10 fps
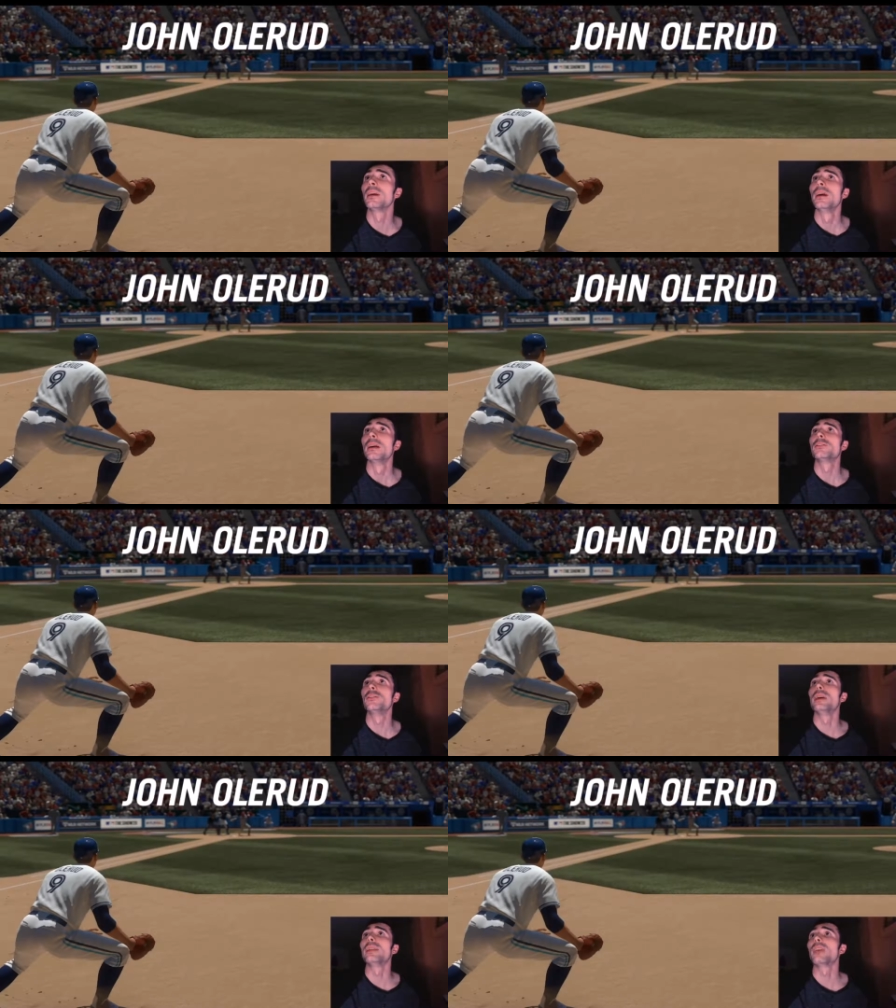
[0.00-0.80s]
too
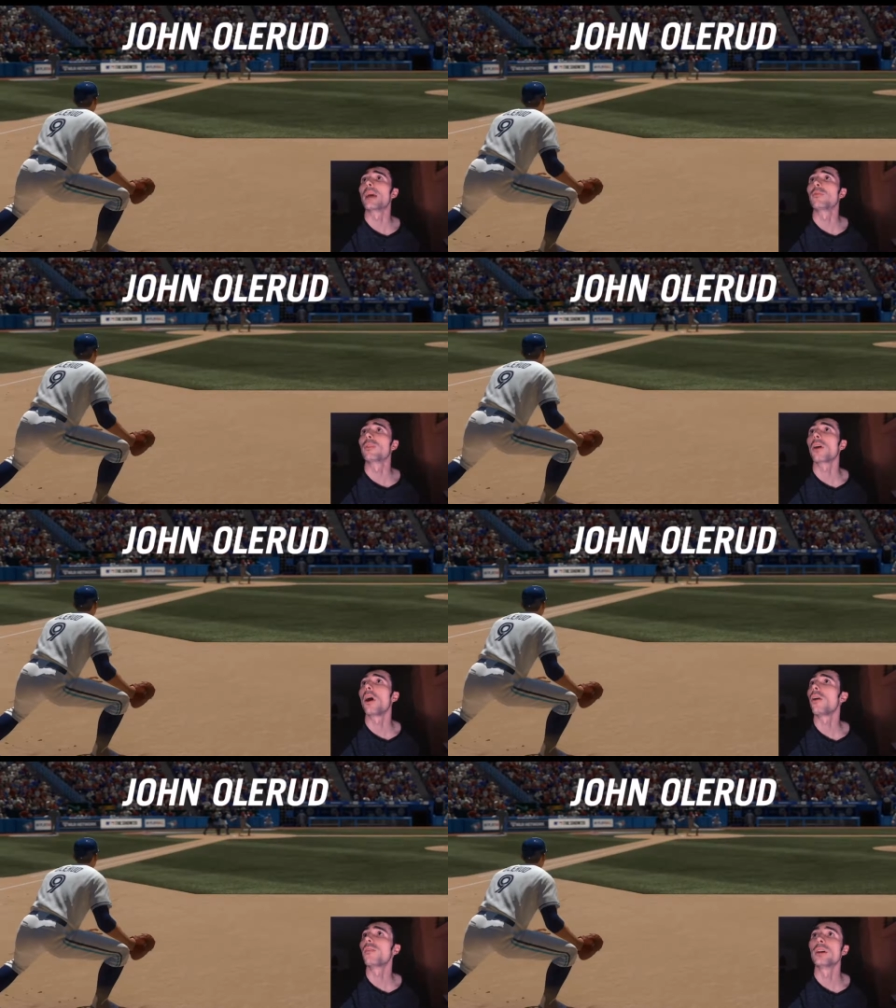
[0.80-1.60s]
in-depth with all
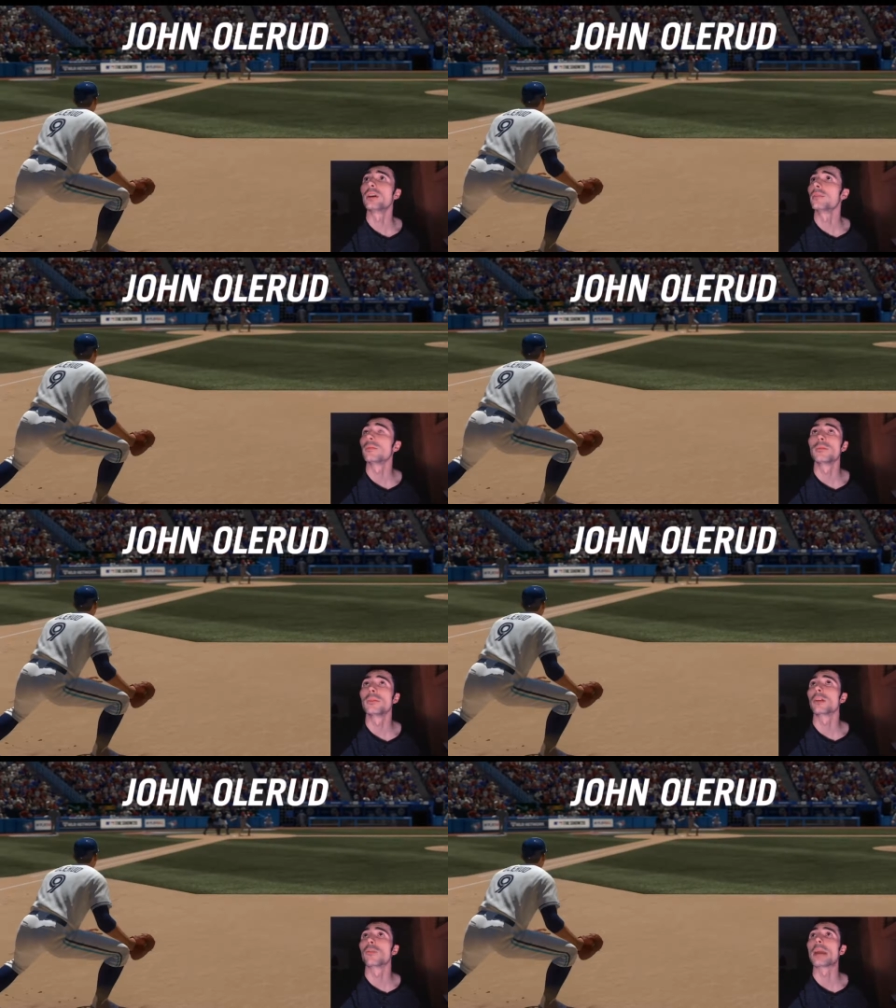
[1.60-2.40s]
of the, the
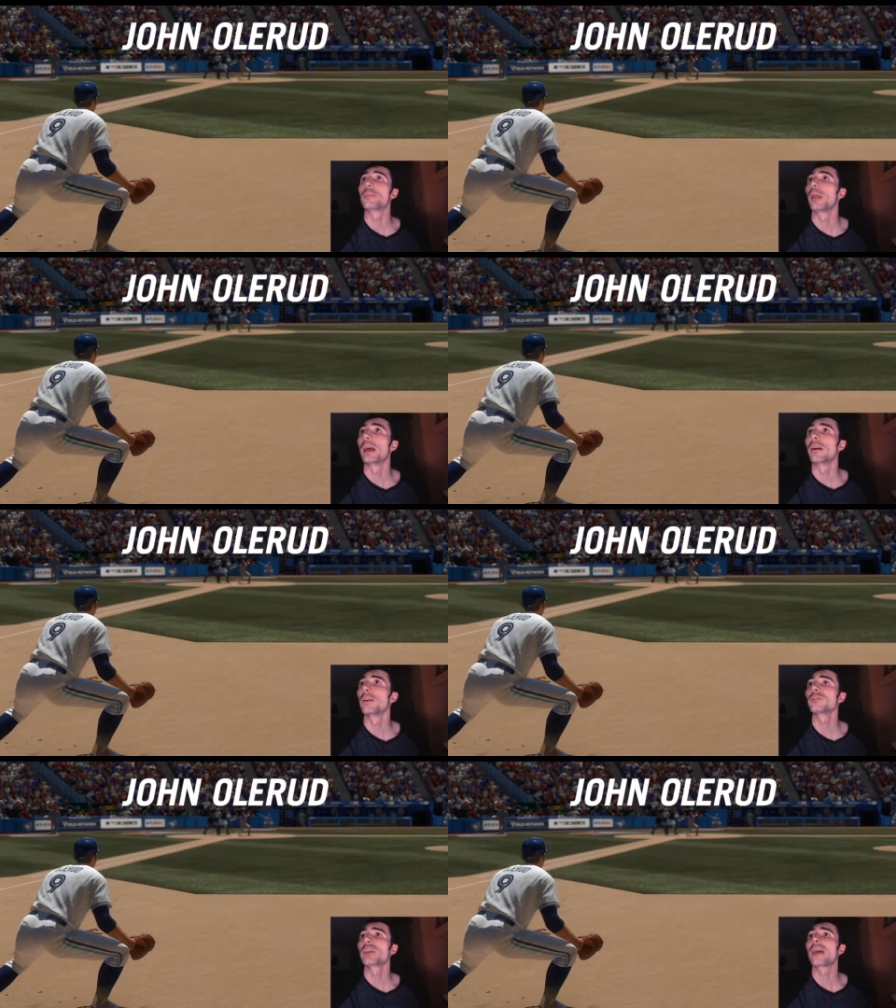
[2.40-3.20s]
great
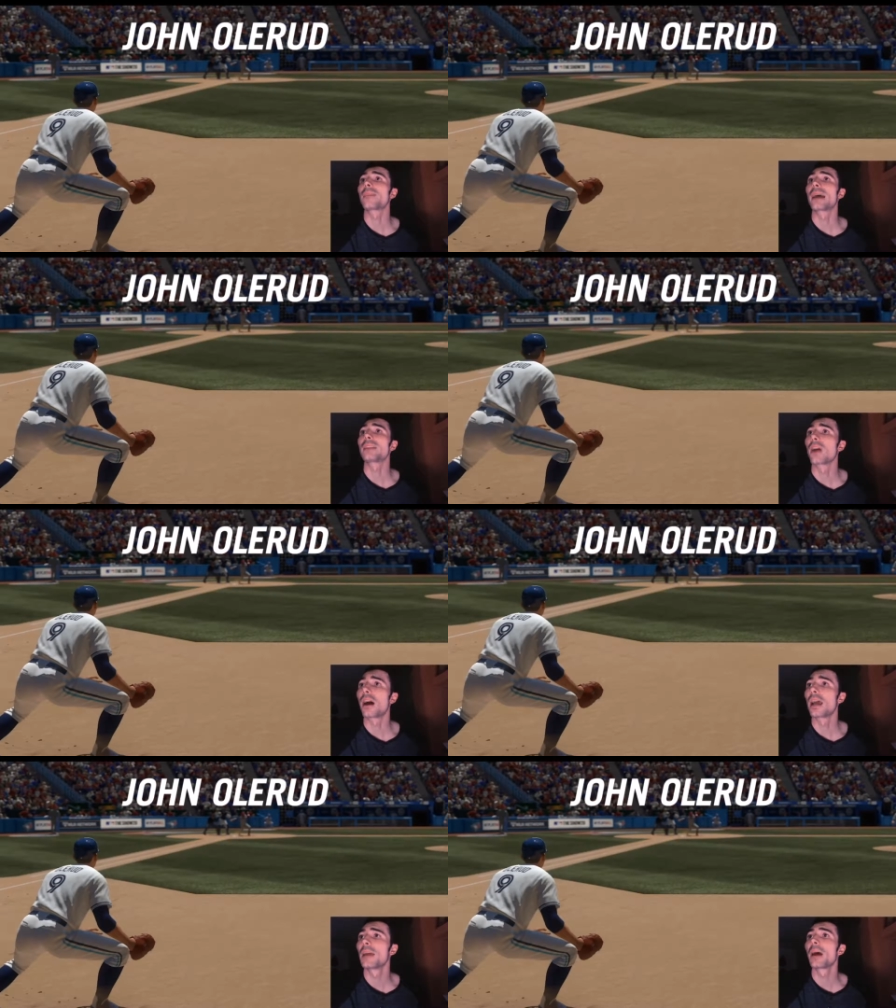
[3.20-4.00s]
players at that
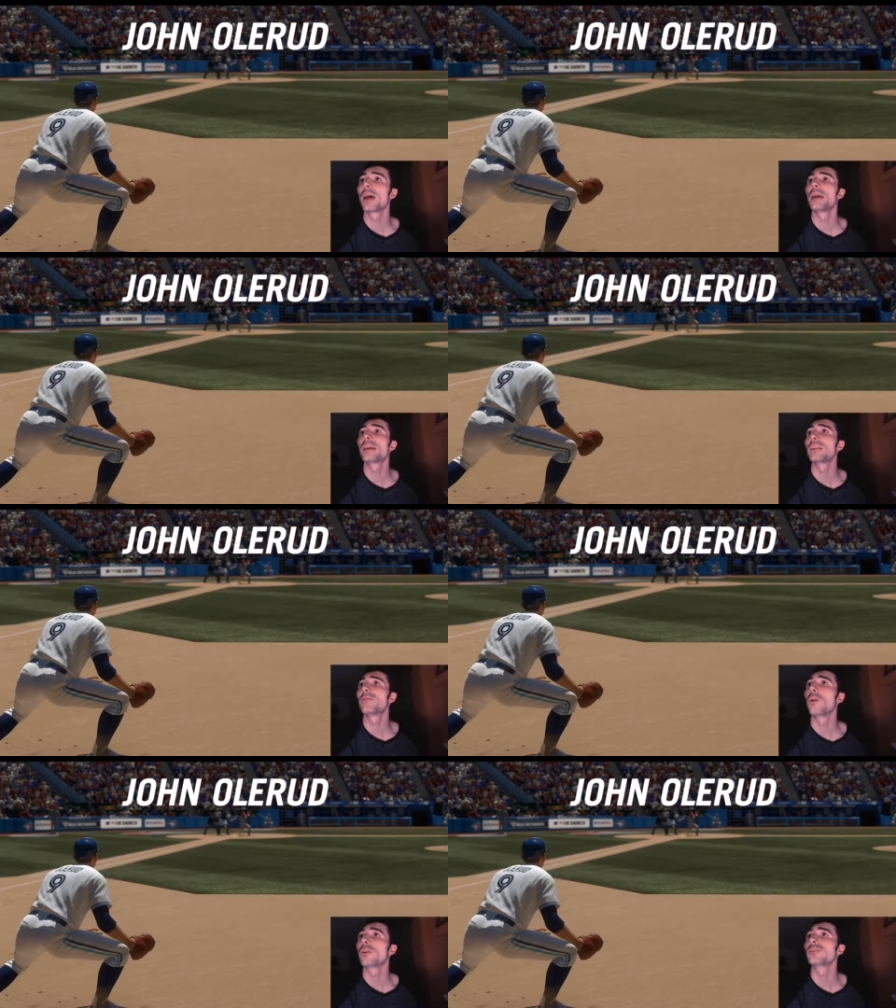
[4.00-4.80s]
time. I mainly focused